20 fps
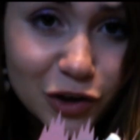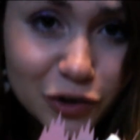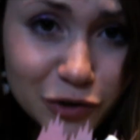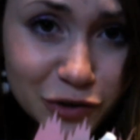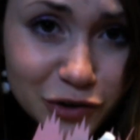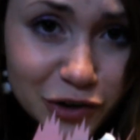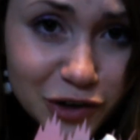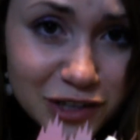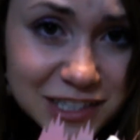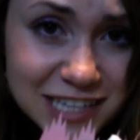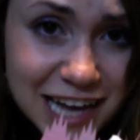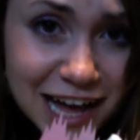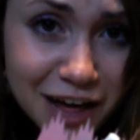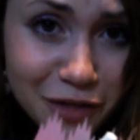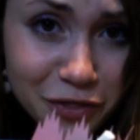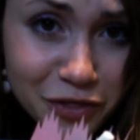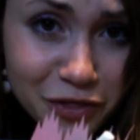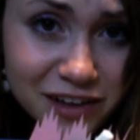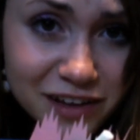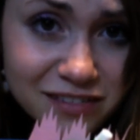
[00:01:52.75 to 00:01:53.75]
Good old
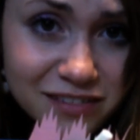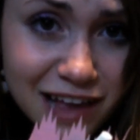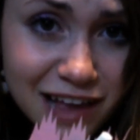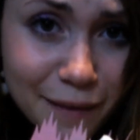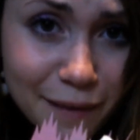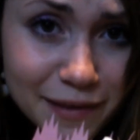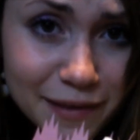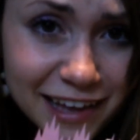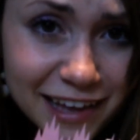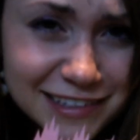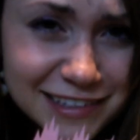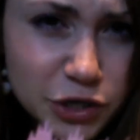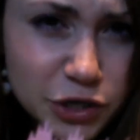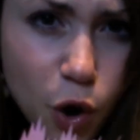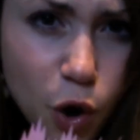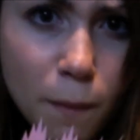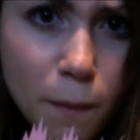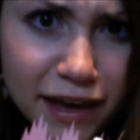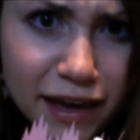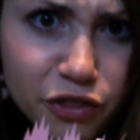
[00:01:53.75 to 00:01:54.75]
healthy salmon gets your
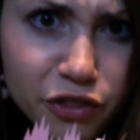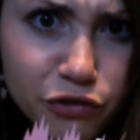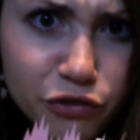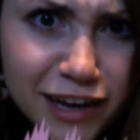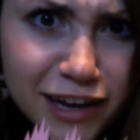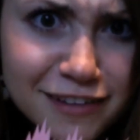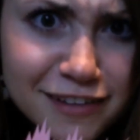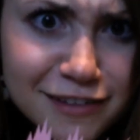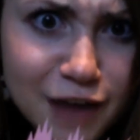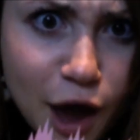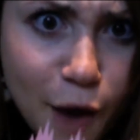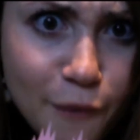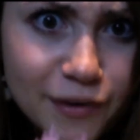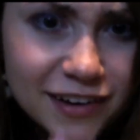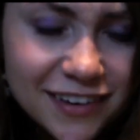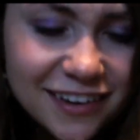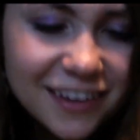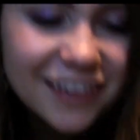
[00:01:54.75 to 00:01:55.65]
omega-3s going.